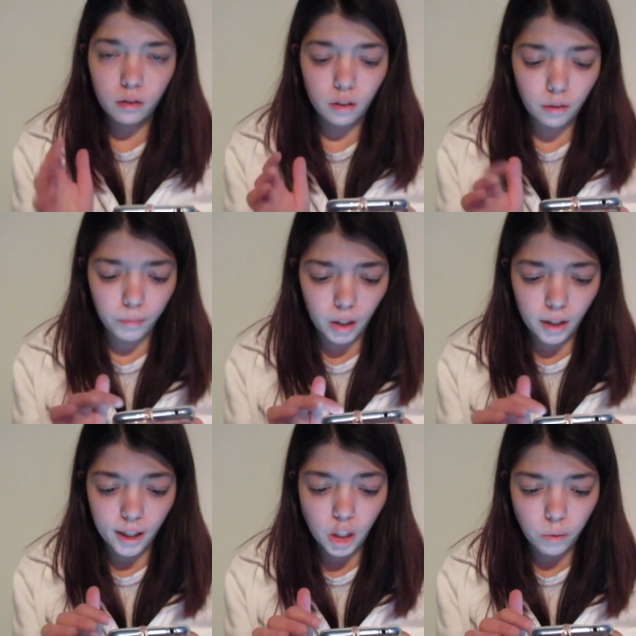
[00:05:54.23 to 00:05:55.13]
So my
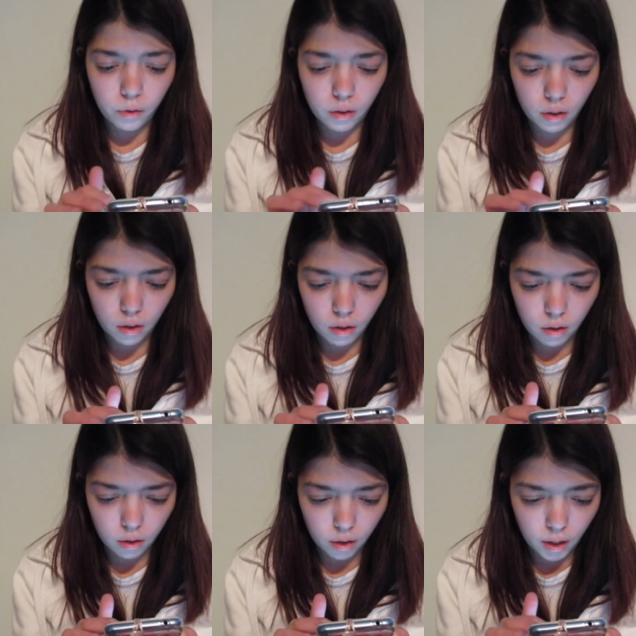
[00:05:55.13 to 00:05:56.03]
next one
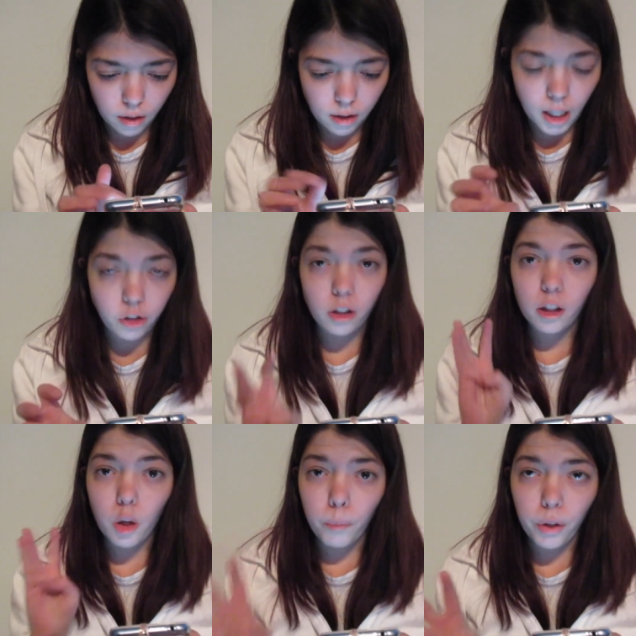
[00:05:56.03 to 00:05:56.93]
is, this is actually
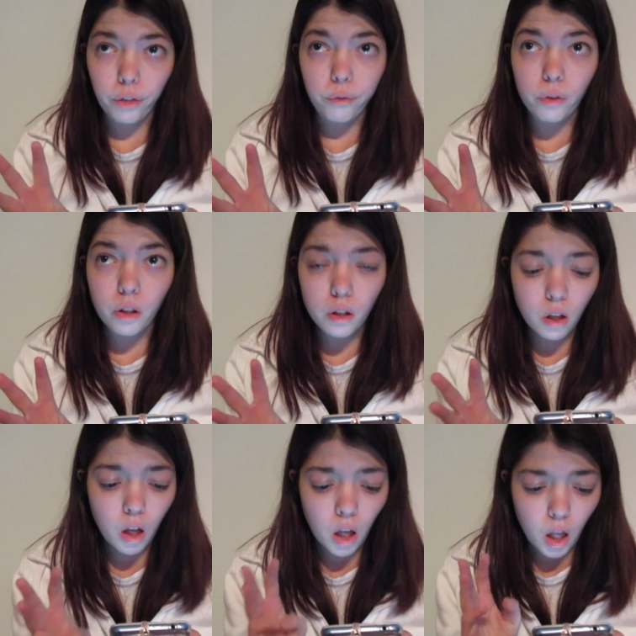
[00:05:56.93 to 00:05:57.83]
number three
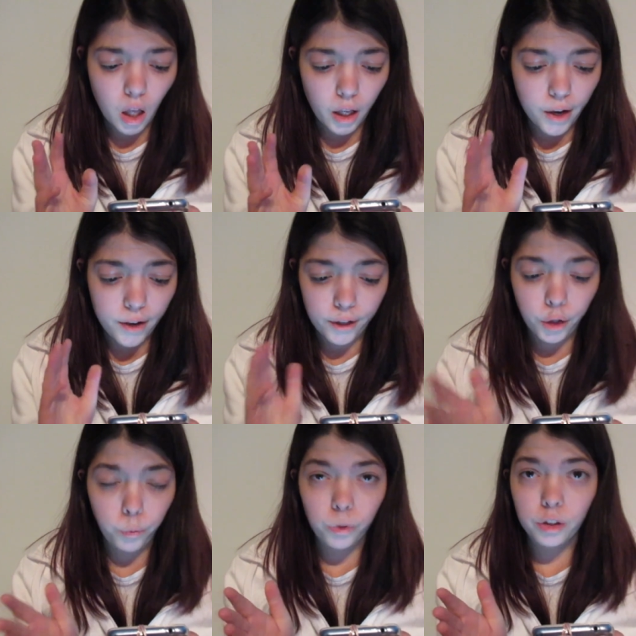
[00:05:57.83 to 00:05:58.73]
in the
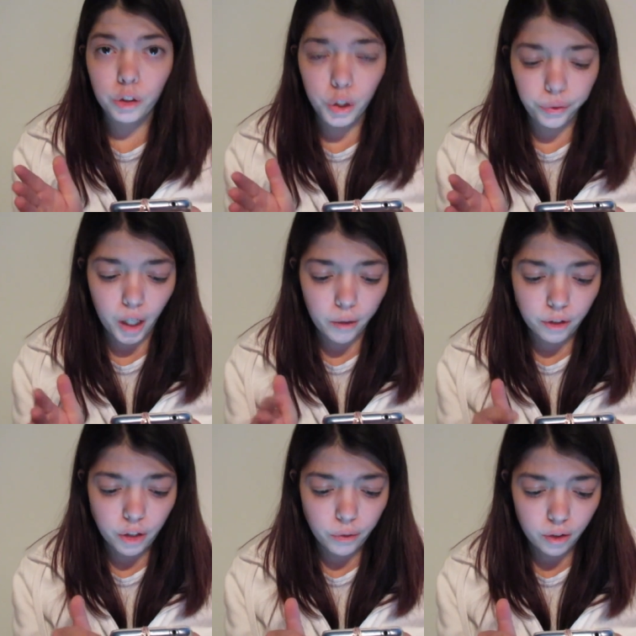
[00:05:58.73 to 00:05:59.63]
Twin
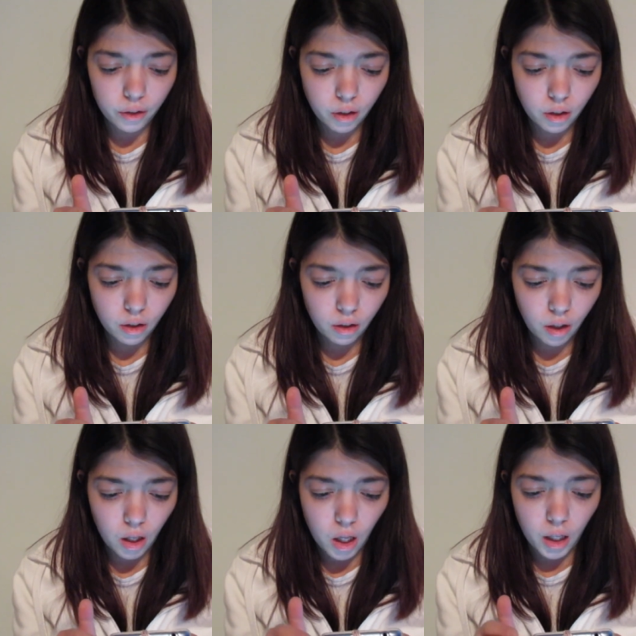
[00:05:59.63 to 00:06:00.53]
Crowns trilogy.
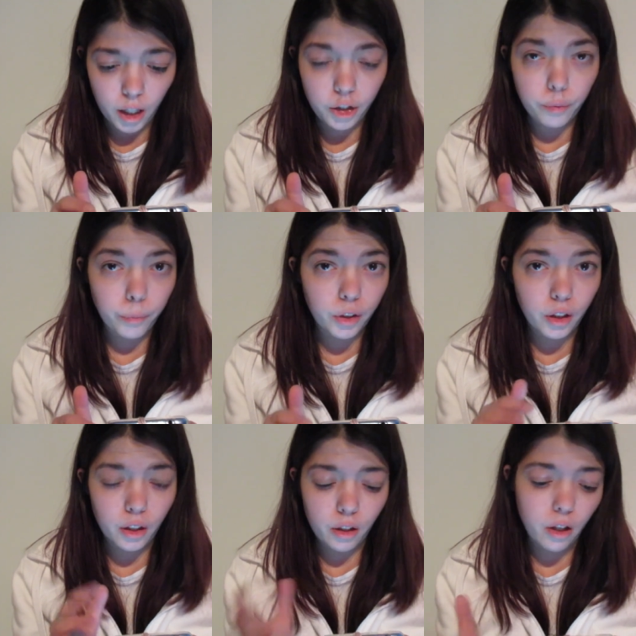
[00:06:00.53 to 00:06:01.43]
It's,
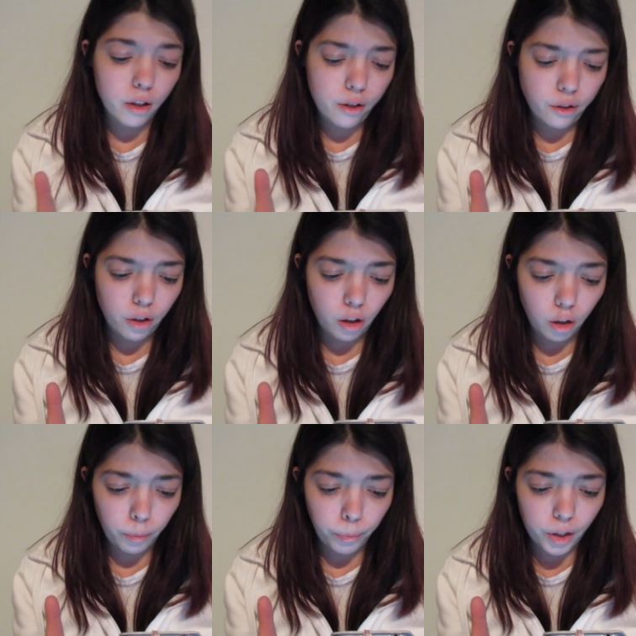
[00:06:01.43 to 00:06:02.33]
and it is
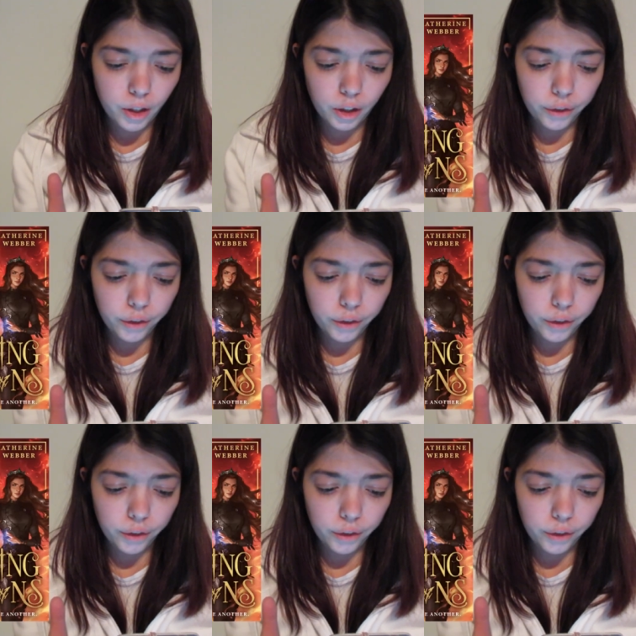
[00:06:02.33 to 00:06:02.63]
called Burning